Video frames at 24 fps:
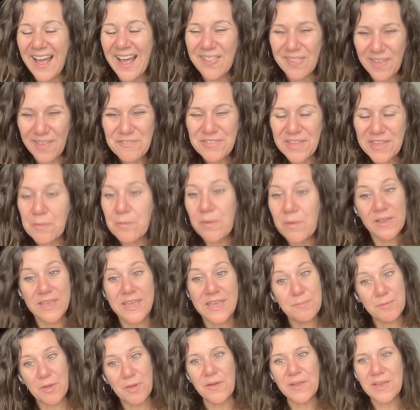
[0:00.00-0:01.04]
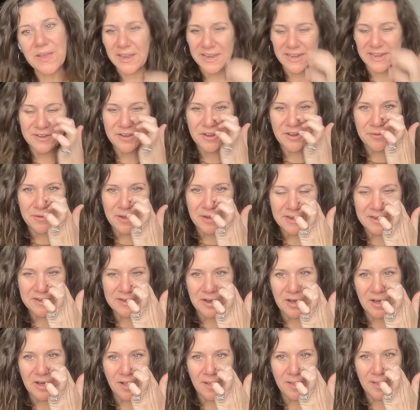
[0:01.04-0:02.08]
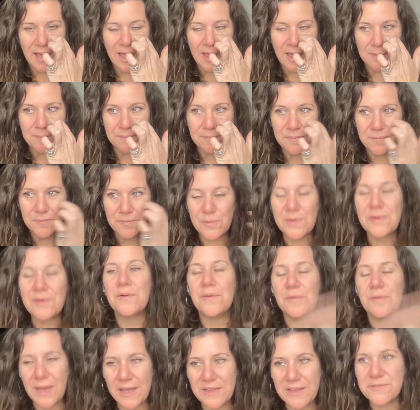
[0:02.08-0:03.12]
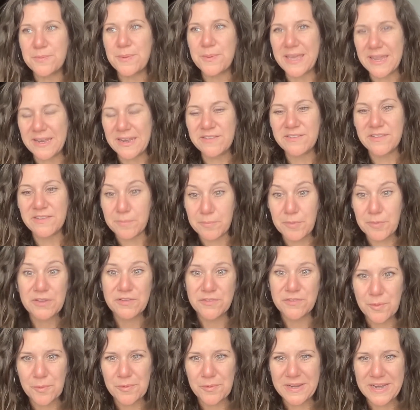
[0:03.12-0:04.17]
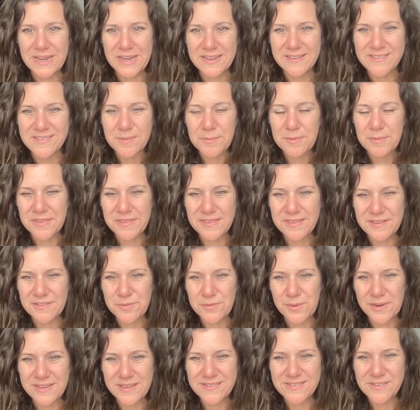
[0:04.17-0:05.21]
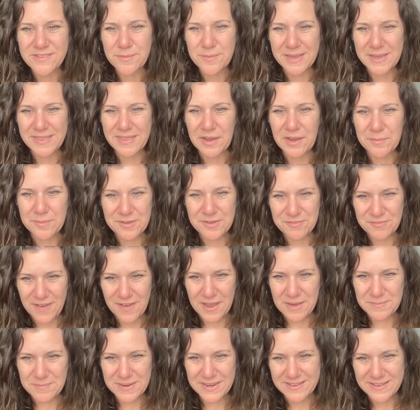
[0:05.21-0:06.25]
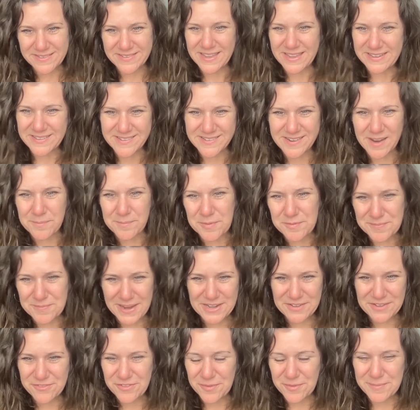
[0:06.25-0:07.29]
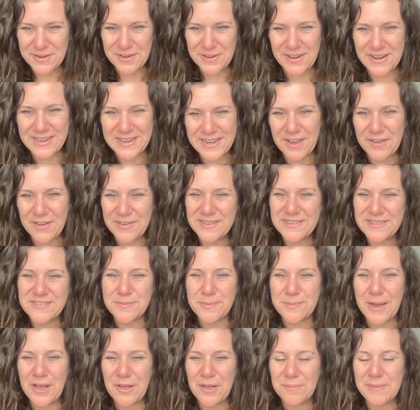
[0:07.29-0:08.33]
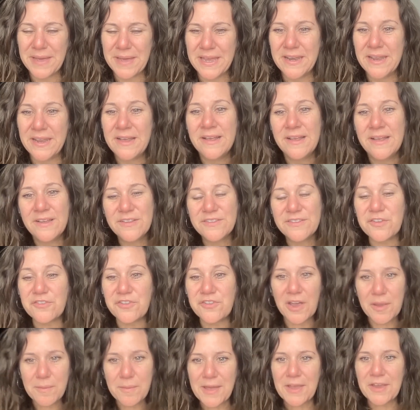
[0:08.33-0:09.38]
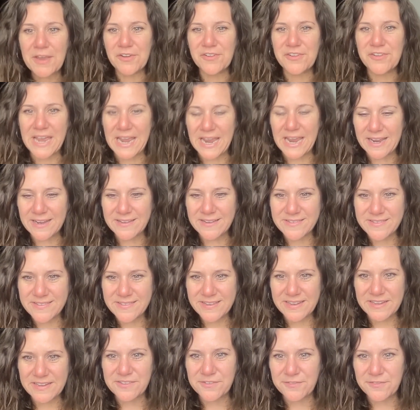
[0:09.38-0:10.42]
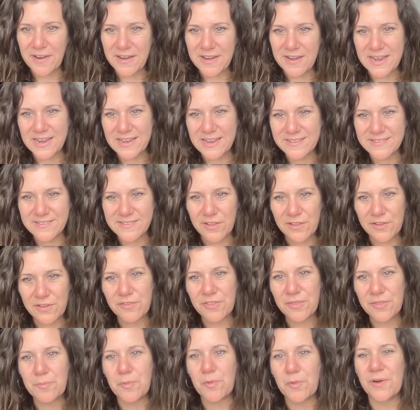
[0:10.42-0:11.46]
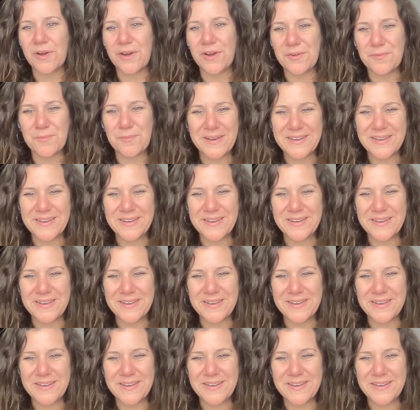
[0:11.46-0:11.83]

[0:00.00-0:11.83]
I love that. We'll keep going on it. No, not at all. Well, as we get into the books we're reading and some of the things we're consuming, that'll be fun because that's top of mind for me right now as well. But so talk about your day. It's schizophrenic. It's all over the board.